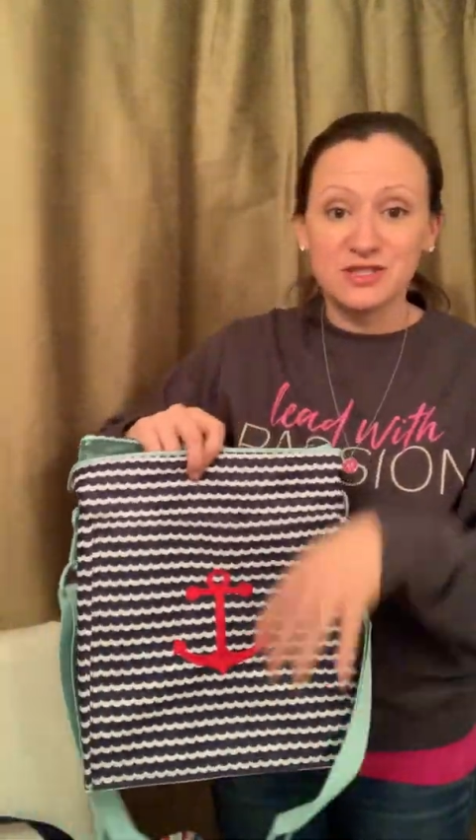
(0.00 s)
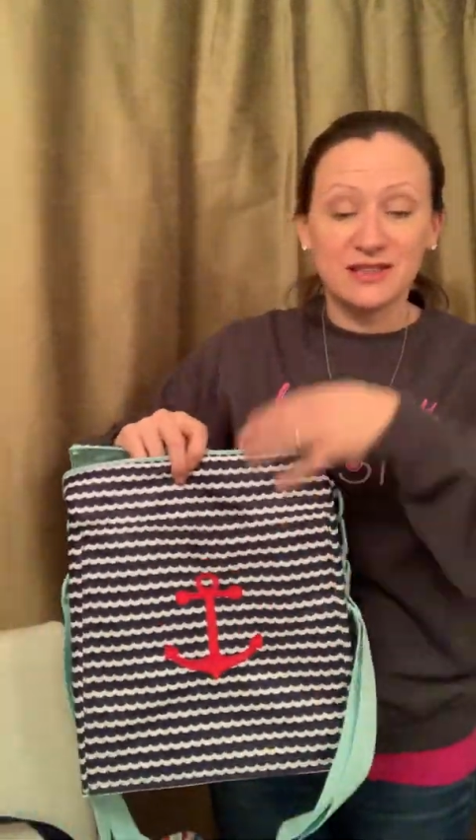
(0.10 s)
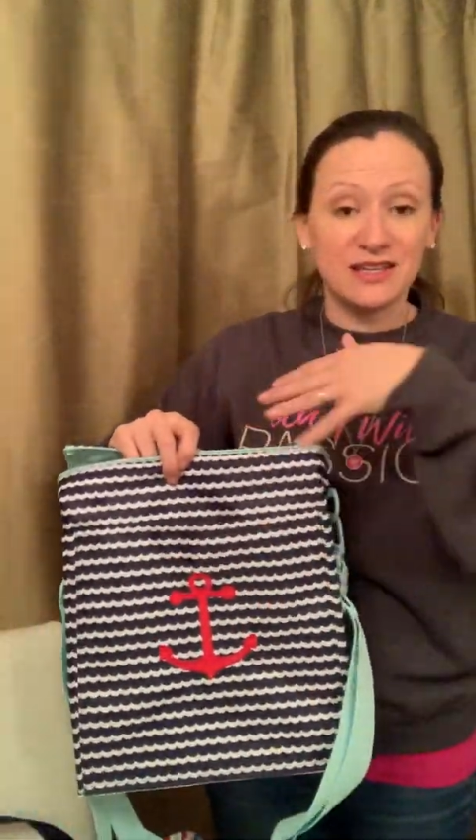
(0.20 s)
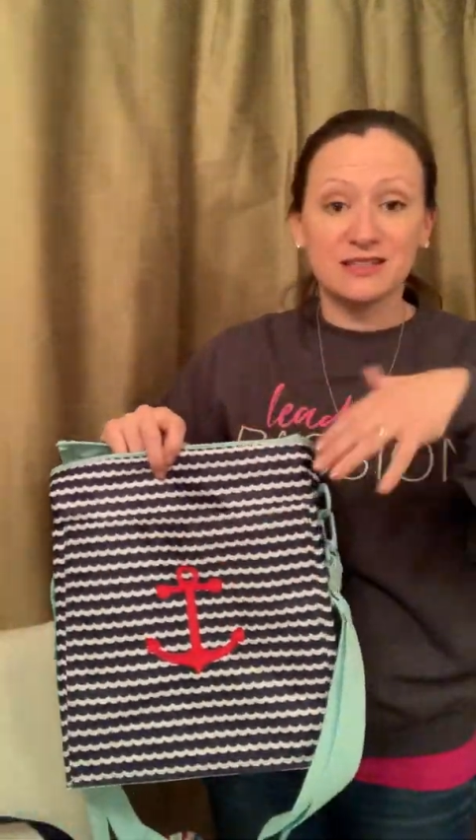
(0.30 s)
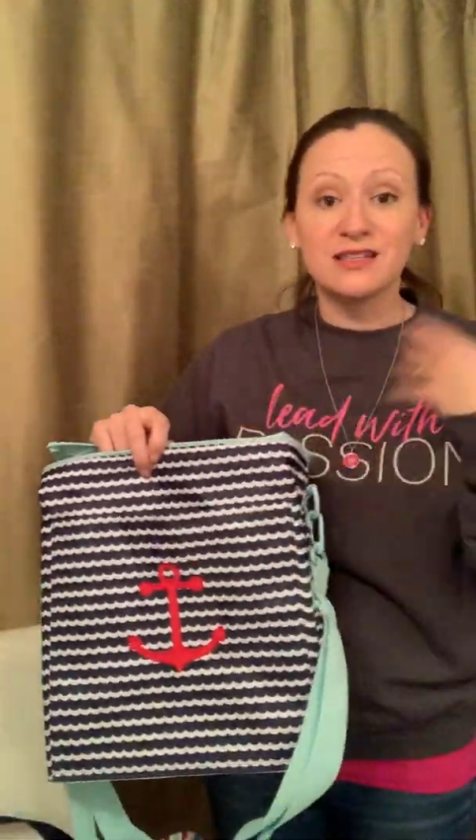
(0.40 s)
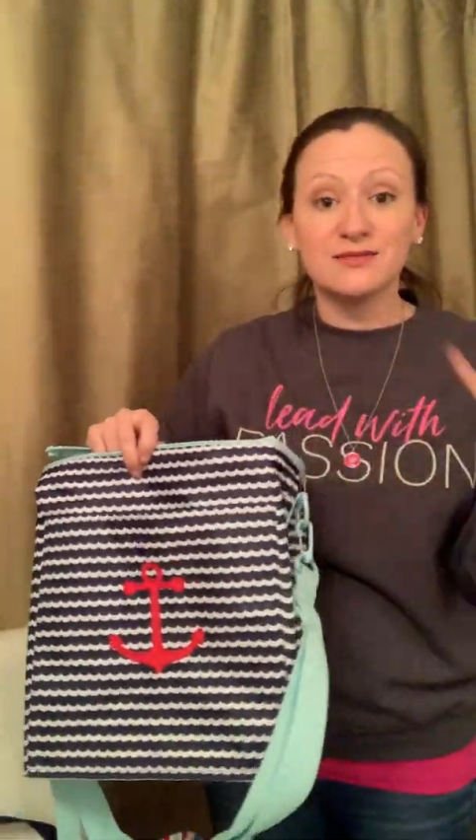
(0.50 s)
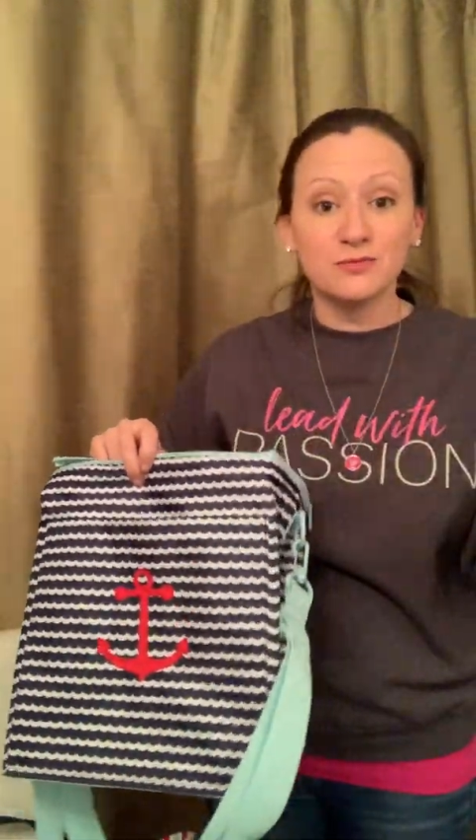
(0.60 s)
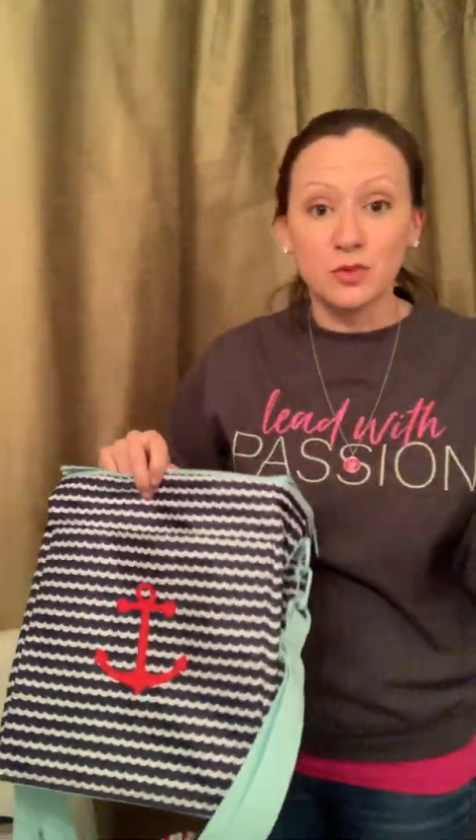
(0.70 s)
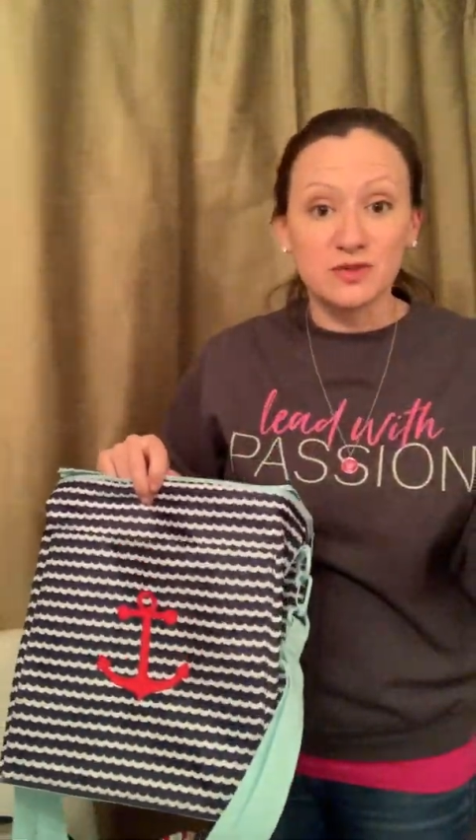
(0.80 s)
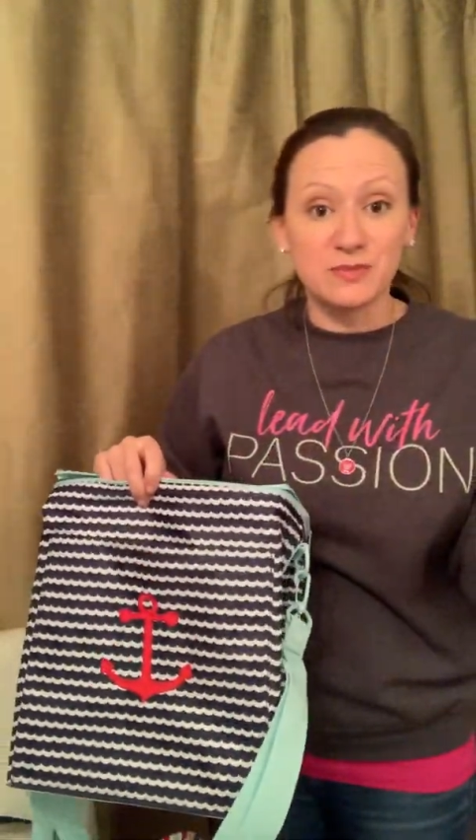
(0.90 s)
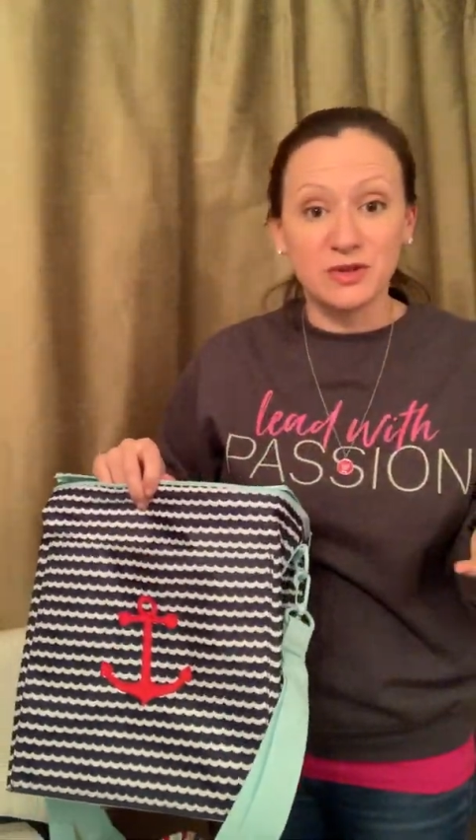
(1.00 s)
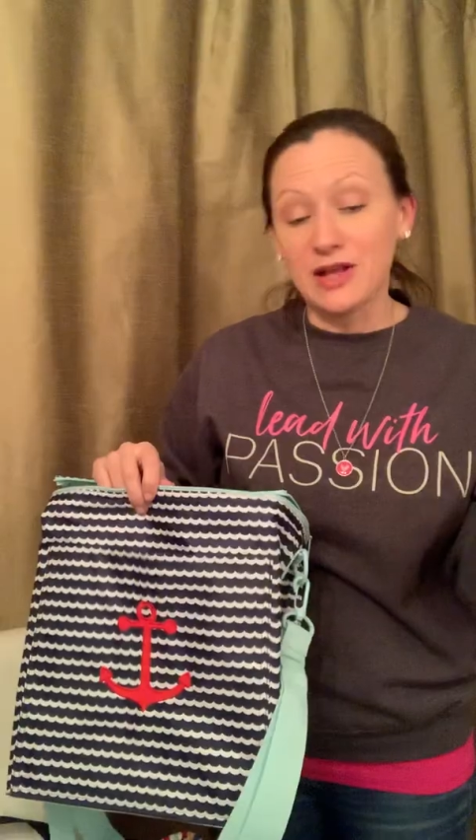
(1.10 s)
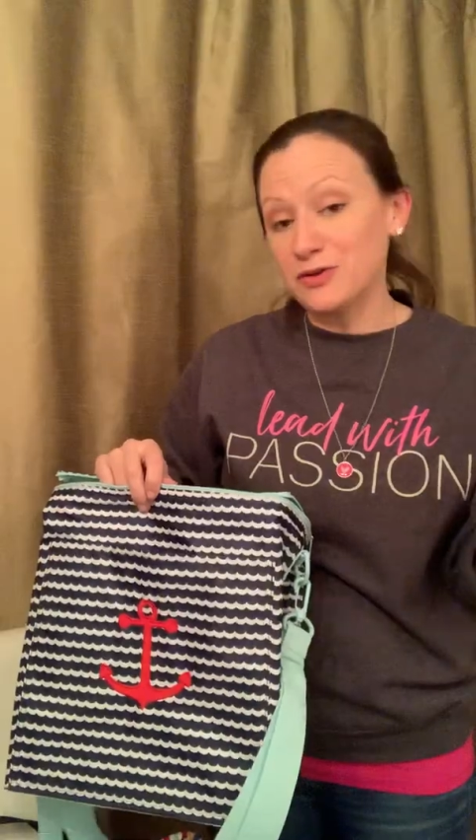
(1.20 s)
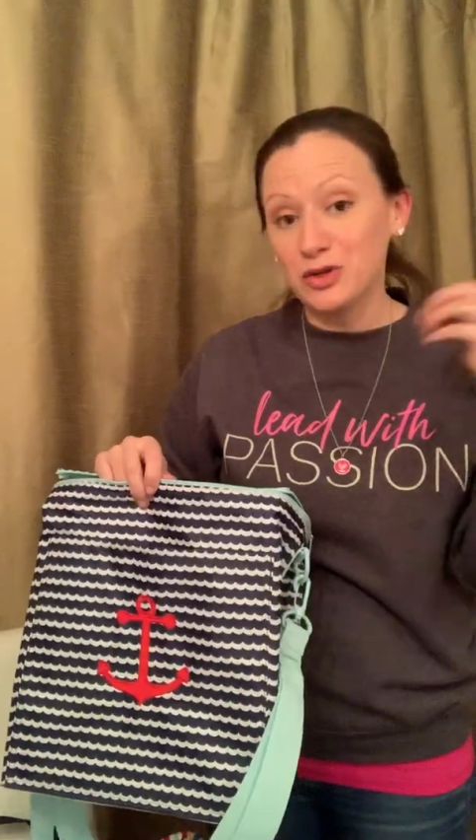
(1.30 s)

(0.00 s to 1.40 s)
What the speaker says: and things won't spill out.